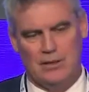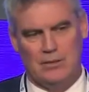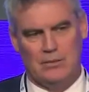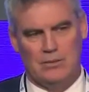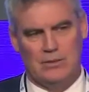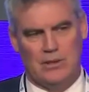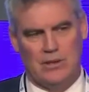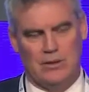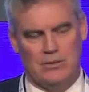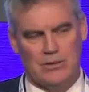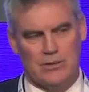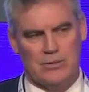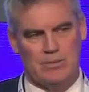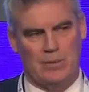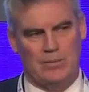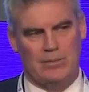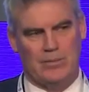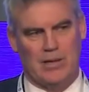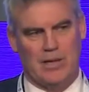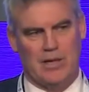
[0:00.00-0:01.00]
we're the oldest
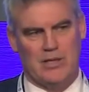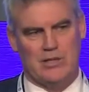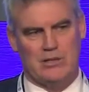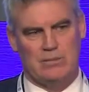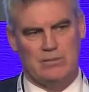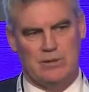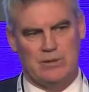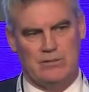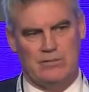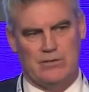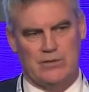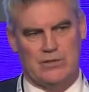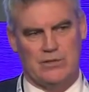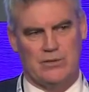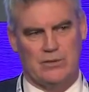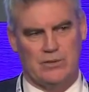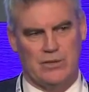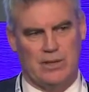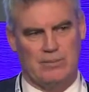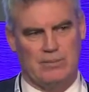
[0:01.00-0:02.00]
population by
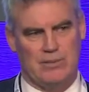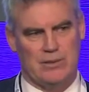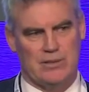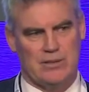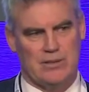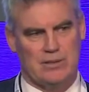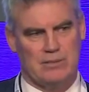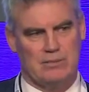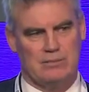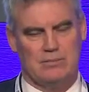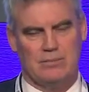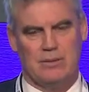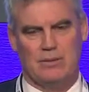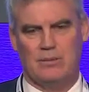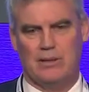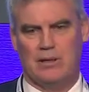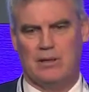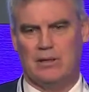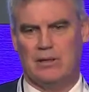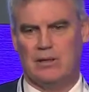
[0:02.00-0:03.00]
physical numbers, but
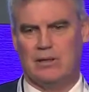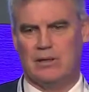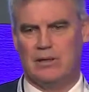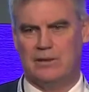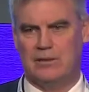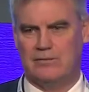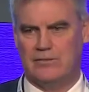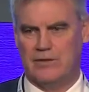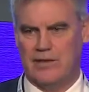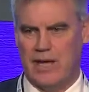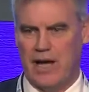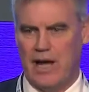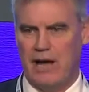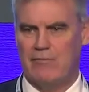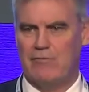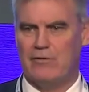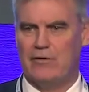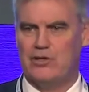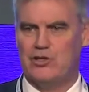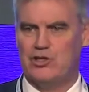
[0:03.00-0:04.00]
we're kind of an
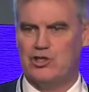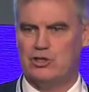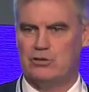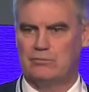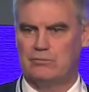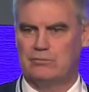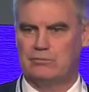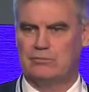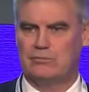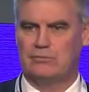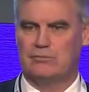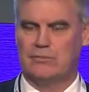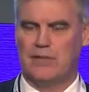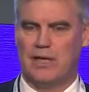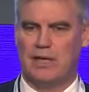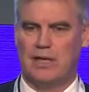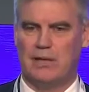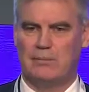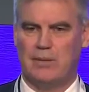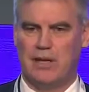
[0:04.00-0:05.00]
average,
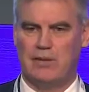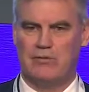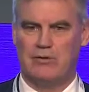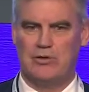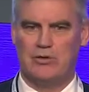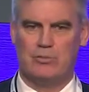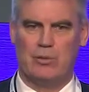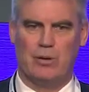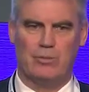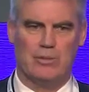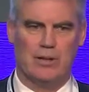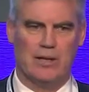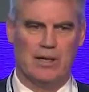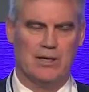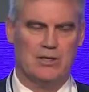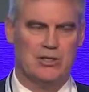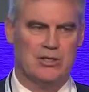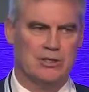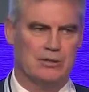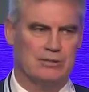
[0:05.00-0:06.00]
um, average
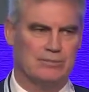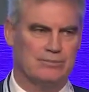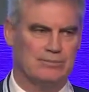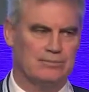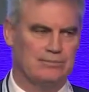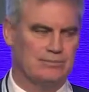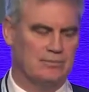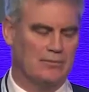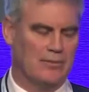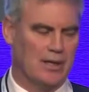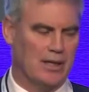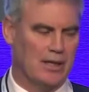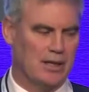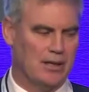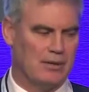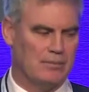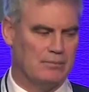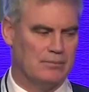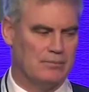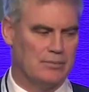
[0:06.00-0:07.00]
population
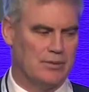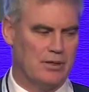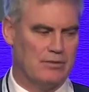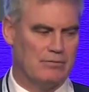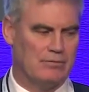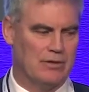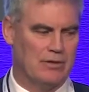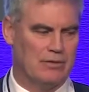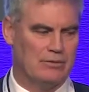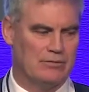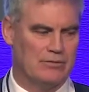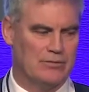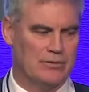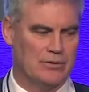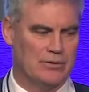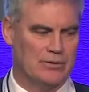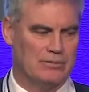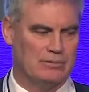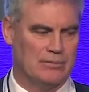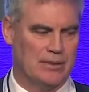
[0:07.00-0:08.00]
um, profile
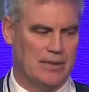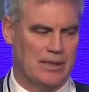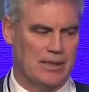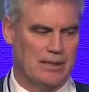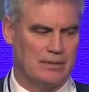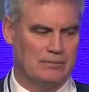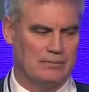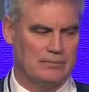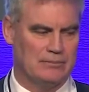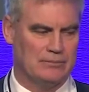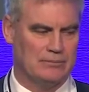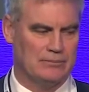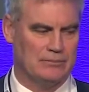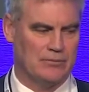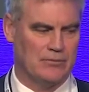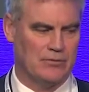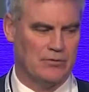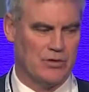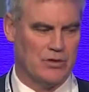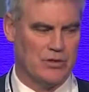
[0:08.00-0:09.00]
for, um,
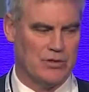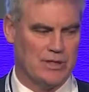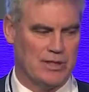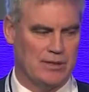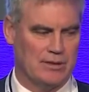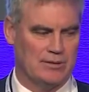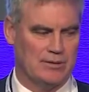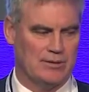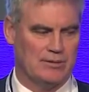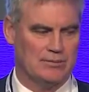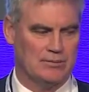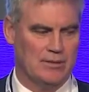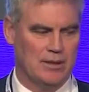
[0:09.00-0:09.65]
for New Zealand.